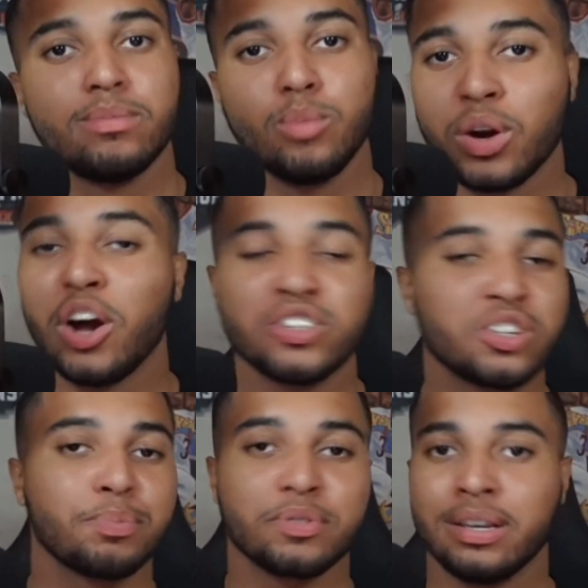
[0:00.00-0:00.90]

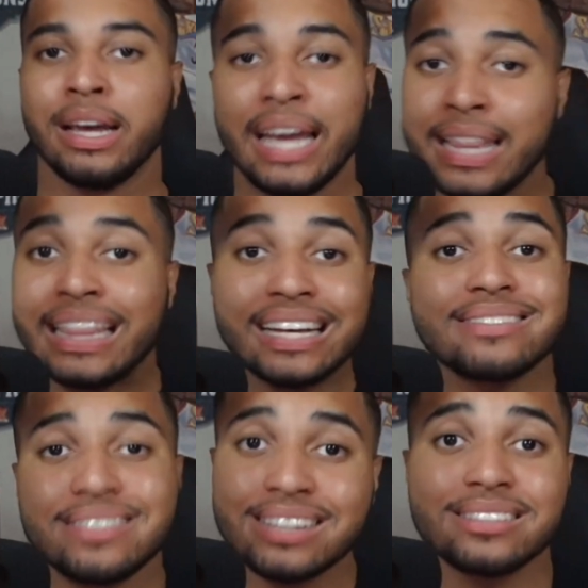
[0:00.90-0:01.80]
100%. In
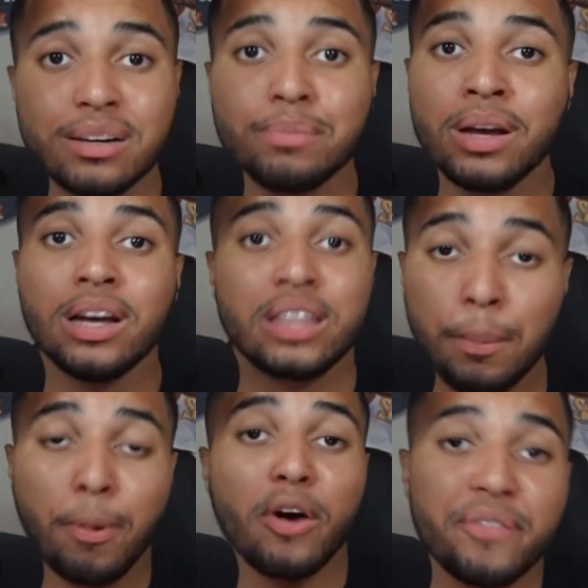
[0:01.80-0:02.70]
this system, the
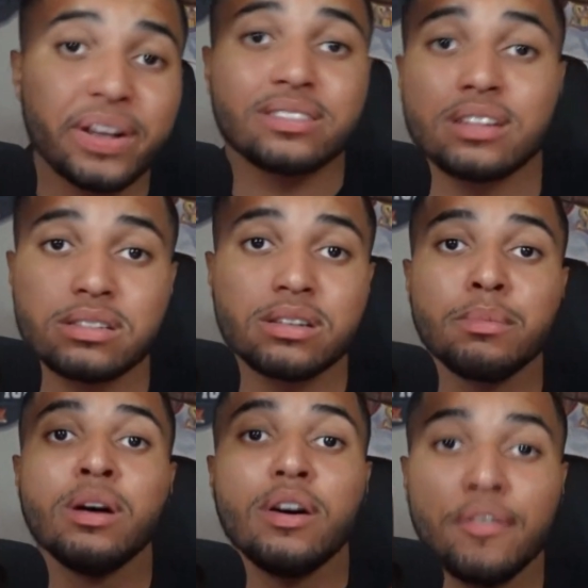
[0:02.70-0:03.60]
perfect system
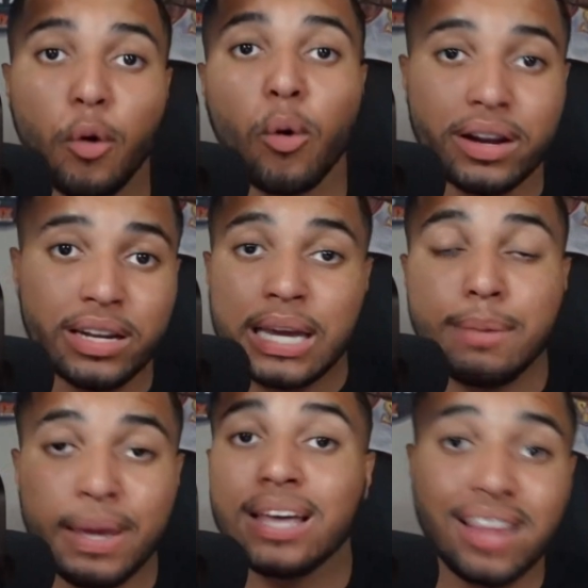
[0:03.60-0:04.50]
for a
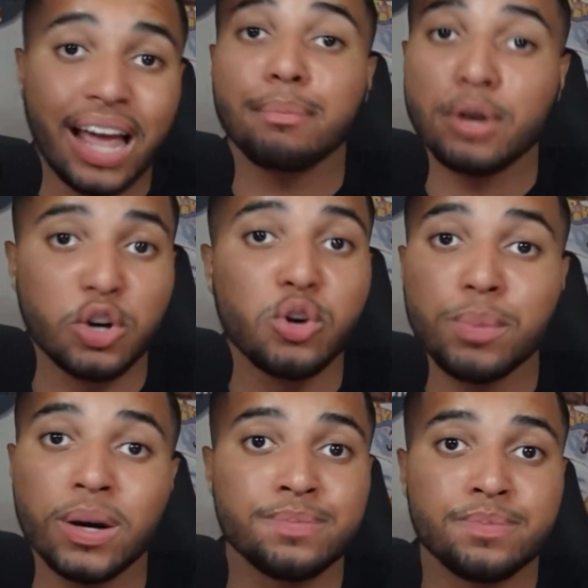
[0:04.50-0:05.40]
DB like
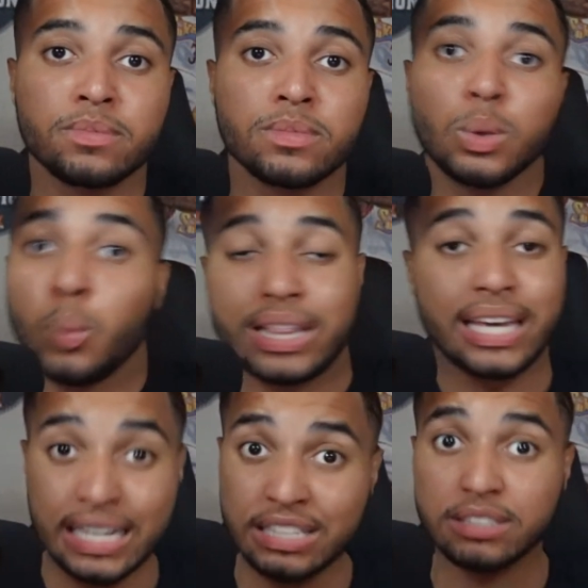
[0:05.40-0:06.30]
Makuba, with
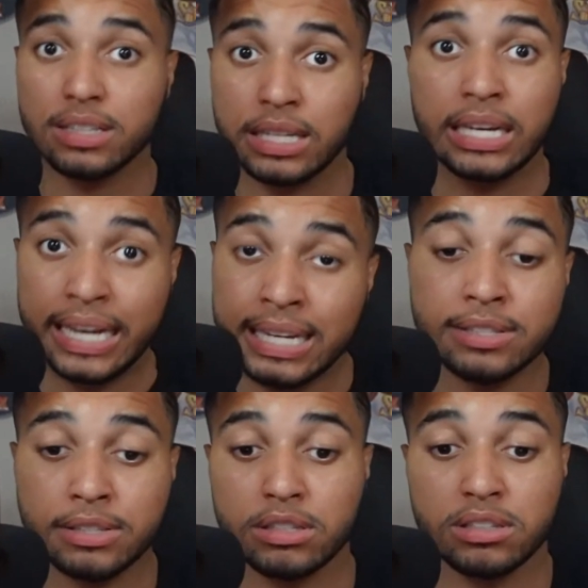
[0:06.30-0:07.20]
his
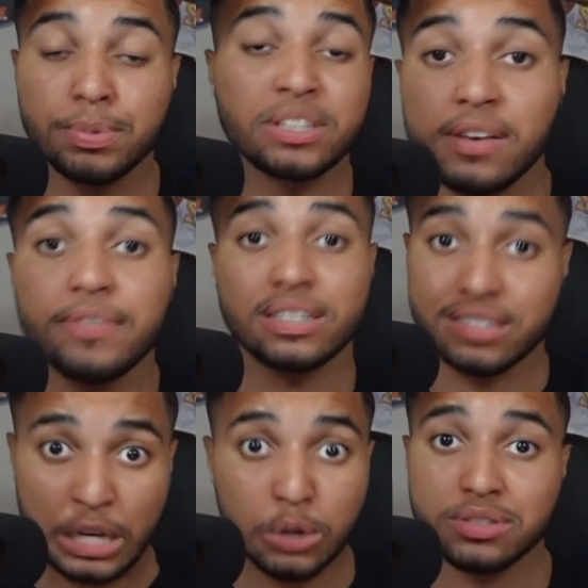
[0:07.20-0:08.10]
specific
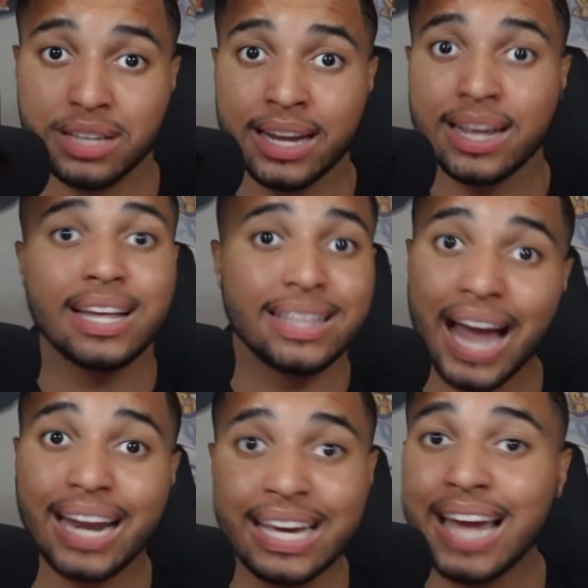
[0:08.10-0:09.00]
skill set
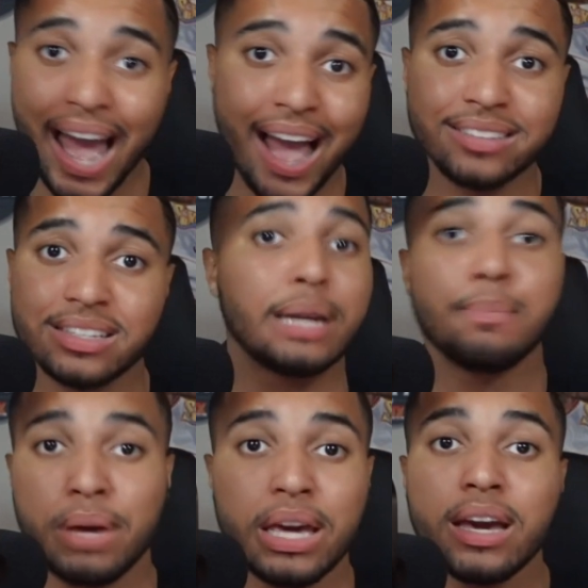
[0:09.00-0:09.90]
that he has in
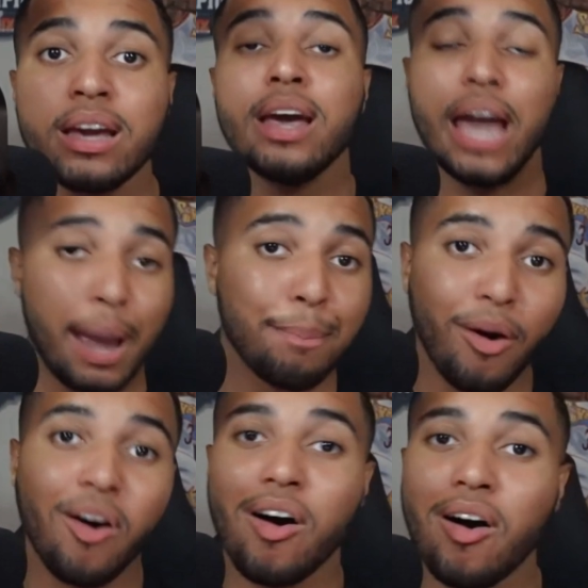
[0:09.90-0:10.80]
being a
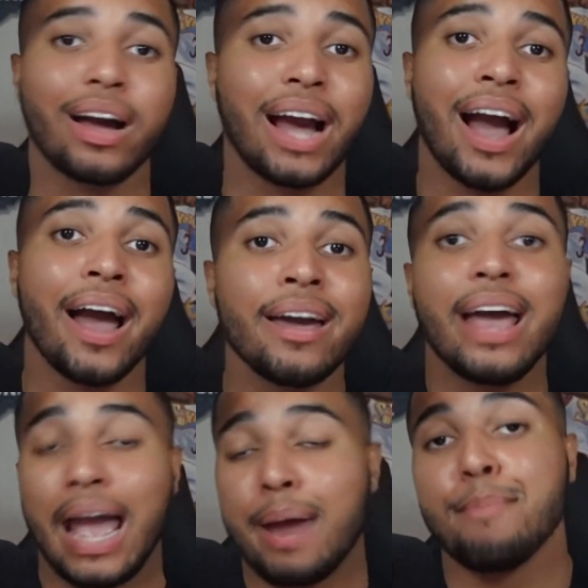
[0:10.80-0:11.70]
ball hawk guy
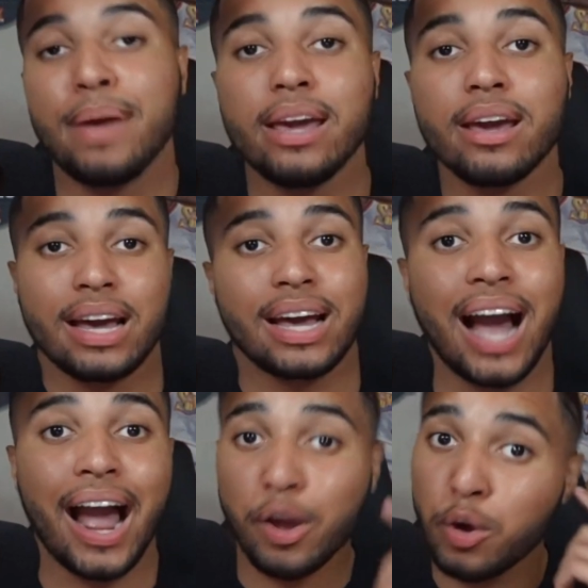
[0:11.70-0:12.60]
and being a
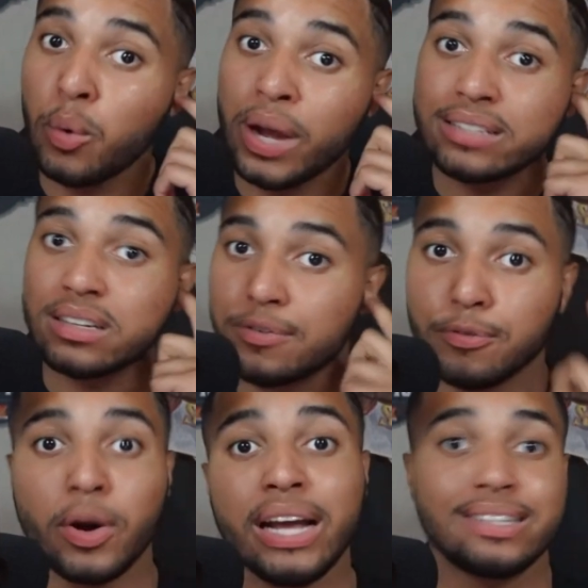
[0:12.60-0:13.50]
guy who isn't
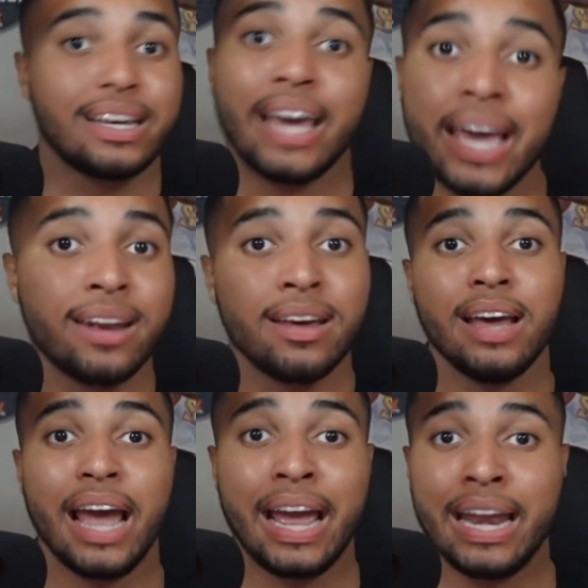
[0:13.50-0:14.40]
afraid to hit
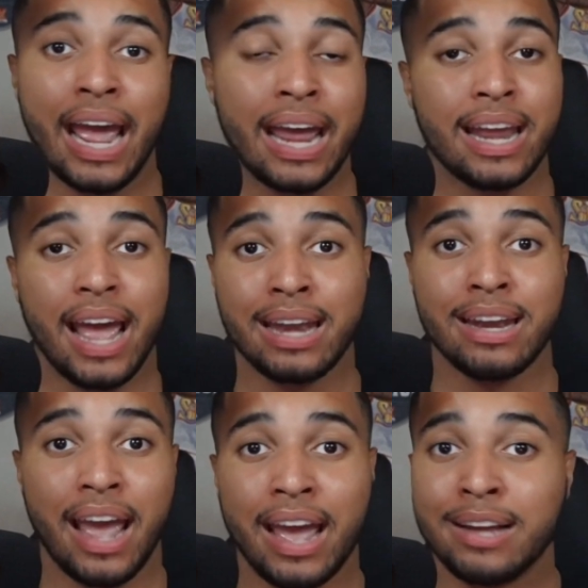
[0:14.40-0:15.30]

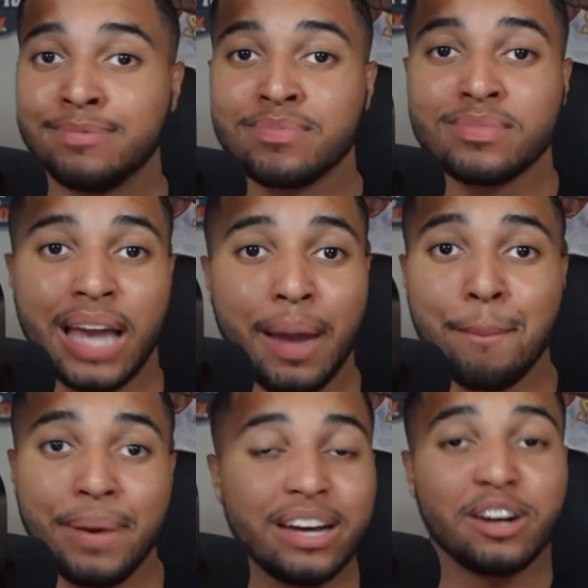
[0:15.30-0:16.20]
and
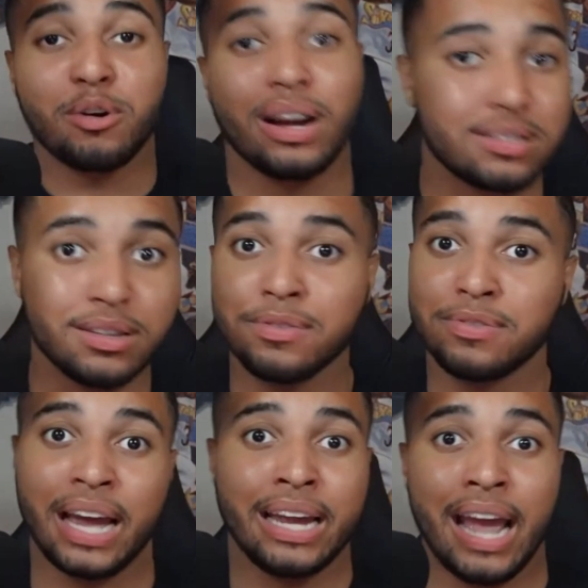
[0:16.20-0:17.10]
be aggressive
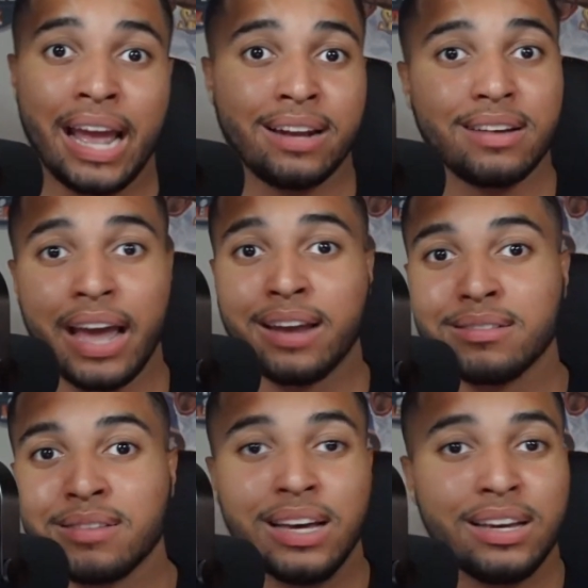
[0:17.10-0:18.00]

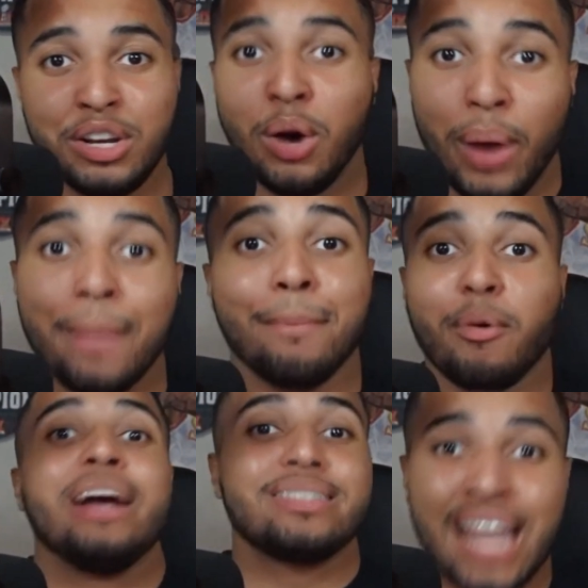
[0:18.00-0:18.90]
and
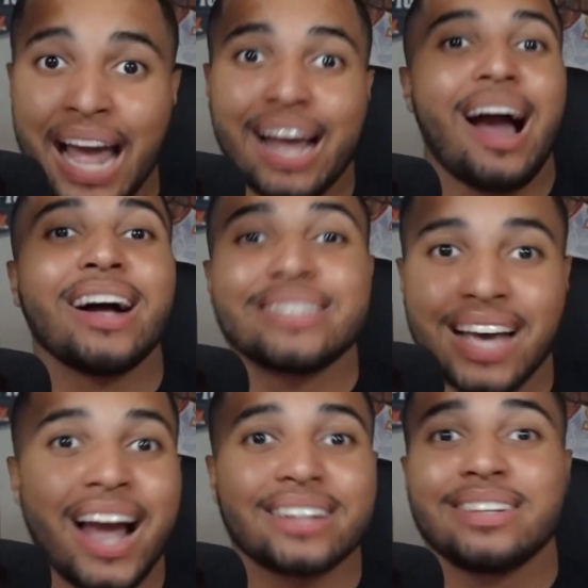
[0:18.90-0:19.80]
embrace that
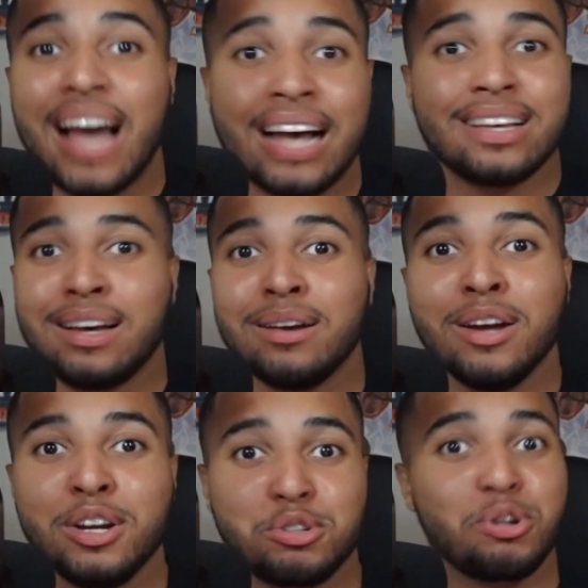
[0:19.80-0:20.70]
contact as a
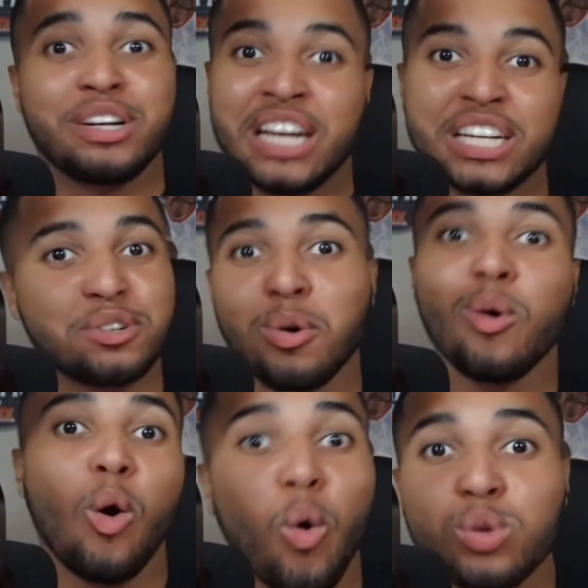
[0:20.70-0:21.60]
traditional
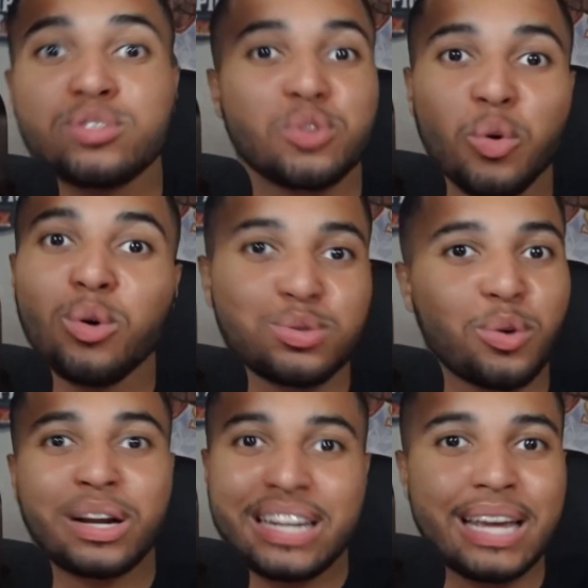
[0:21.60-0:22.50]
old school
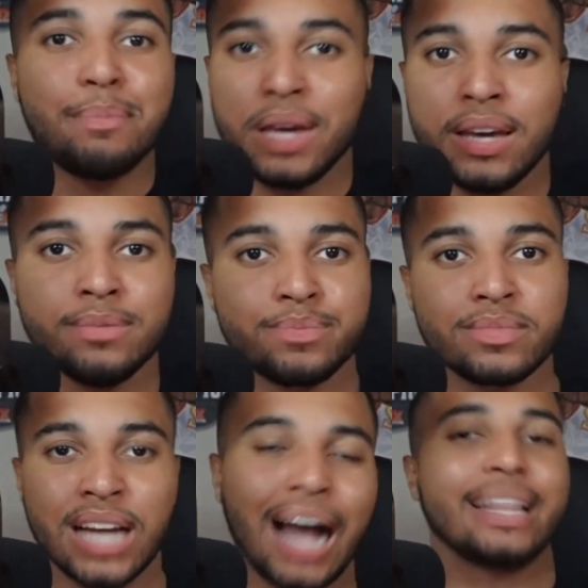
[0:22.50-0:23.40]
sort of DB,
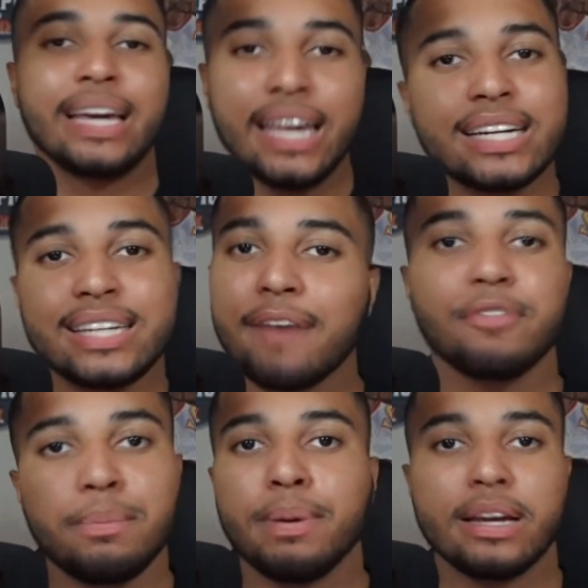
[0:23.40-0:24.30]
I think he could
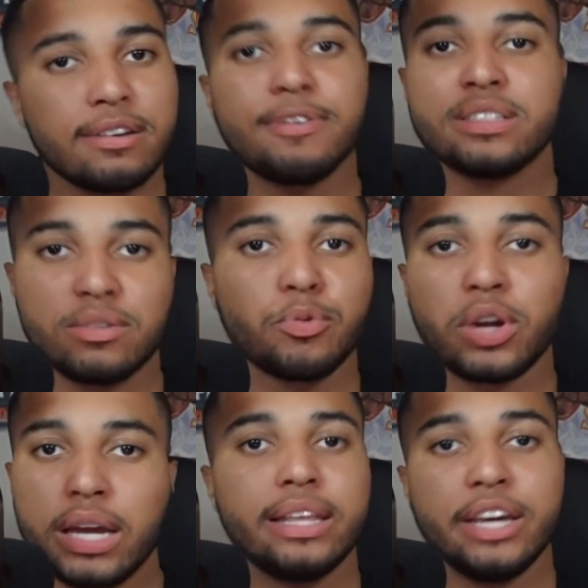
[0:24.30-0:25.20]
definitely be a defensive
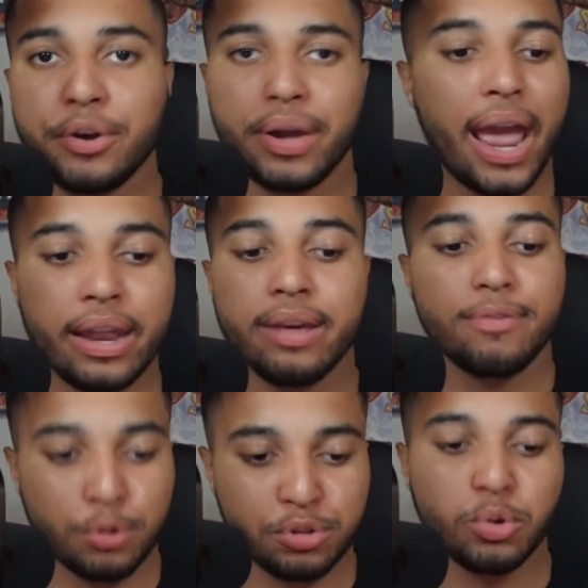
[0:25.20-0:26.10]
rookie of the year candidate
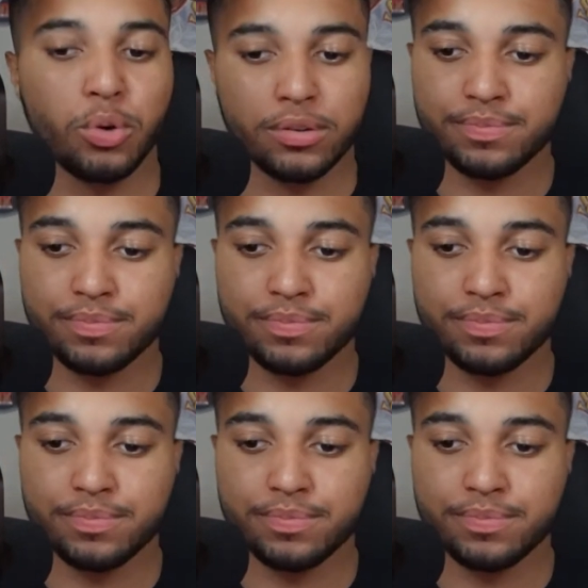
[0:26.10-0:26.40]
for sure.